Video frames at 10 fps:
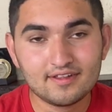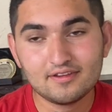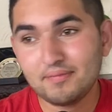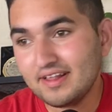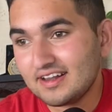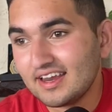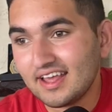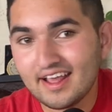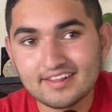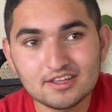And basically,
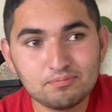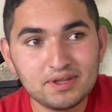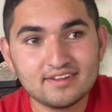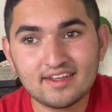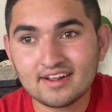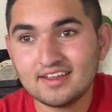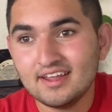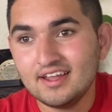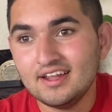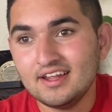it's a BTEC
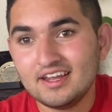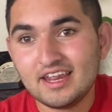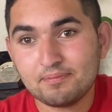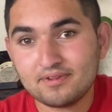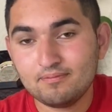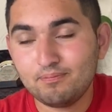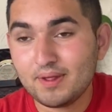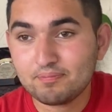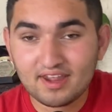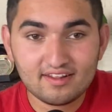
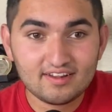beep test.